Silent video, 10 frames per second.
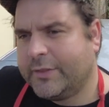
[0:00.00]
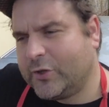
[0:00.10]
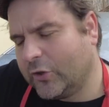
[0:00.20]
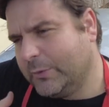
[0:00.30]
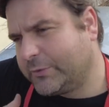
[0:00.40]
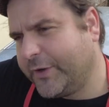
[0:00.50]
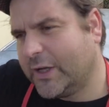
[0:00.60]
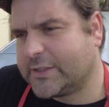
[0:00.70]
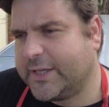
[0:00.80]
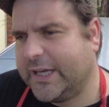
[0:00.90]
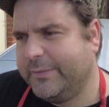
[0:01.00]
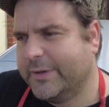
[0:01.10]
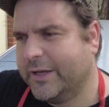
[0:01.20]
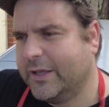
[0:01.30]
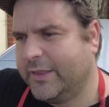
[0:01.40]
Tottenham's first
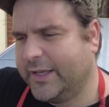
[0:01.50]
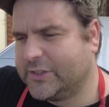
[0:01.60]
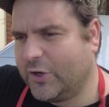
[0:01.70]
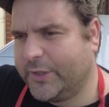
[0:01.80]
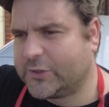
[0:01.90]
team that is doing